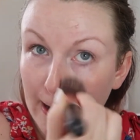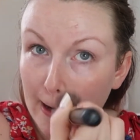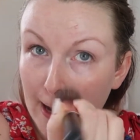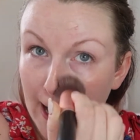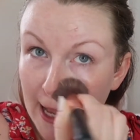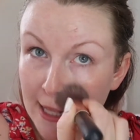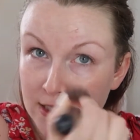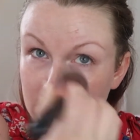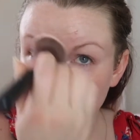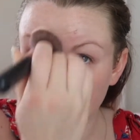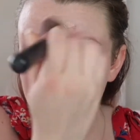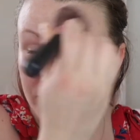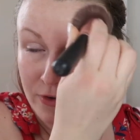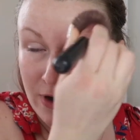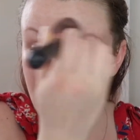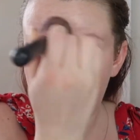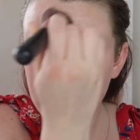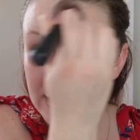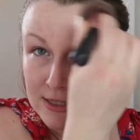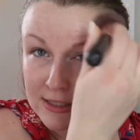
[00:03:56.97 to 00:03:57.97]
It's good for
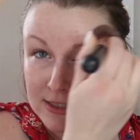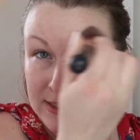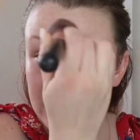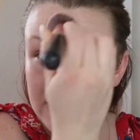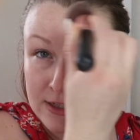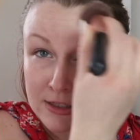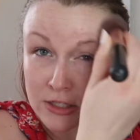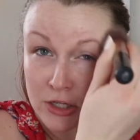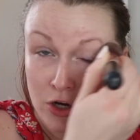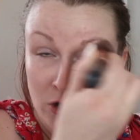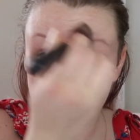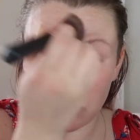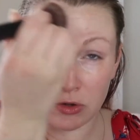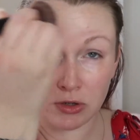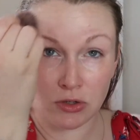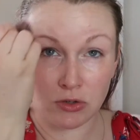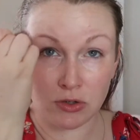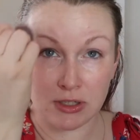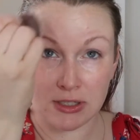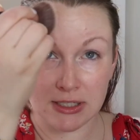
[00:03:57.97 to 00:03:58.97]
any skin tone,
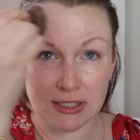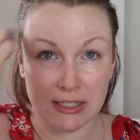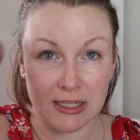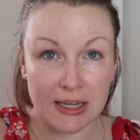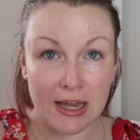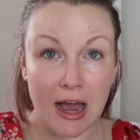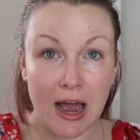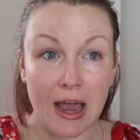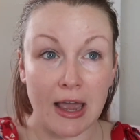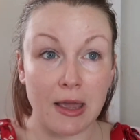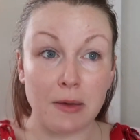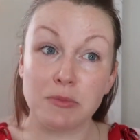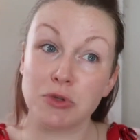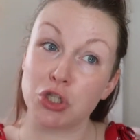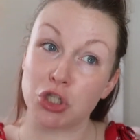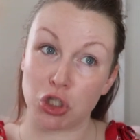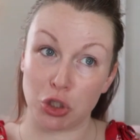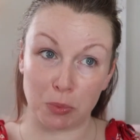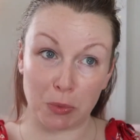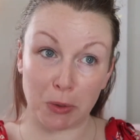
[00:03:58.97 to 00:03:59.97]
and you can see I am
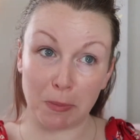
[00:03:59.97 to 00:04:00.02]
super